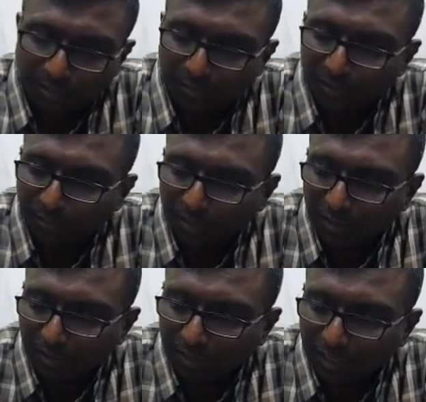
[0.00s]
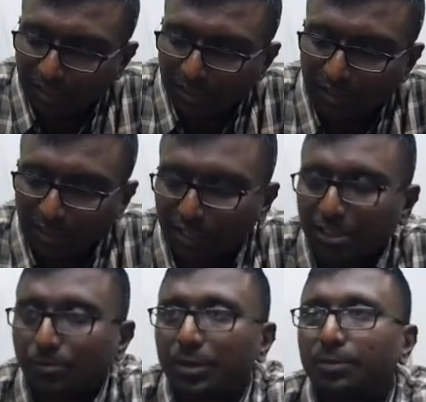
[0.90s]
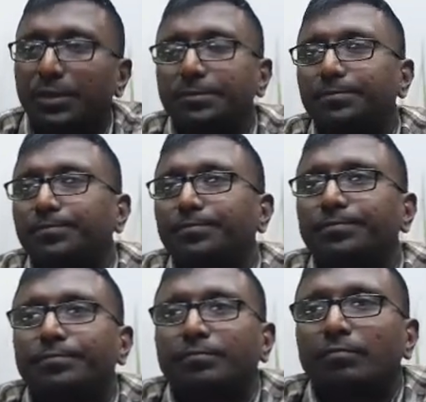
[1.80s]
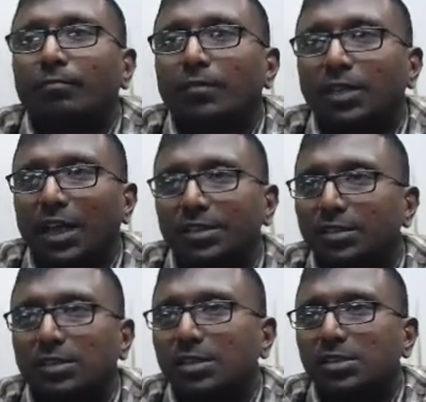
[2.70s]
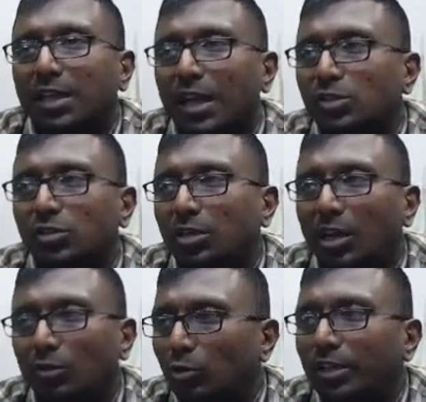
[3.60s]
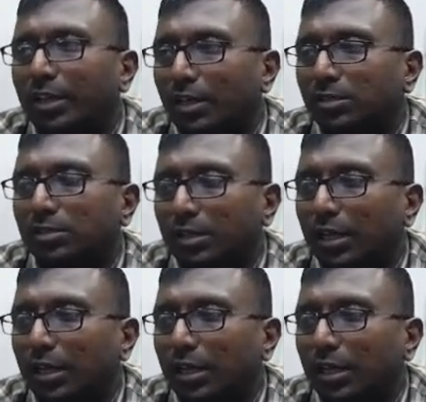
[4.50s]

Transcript: SBP, cash settled SBP. Cash in the sense cash, not only cash,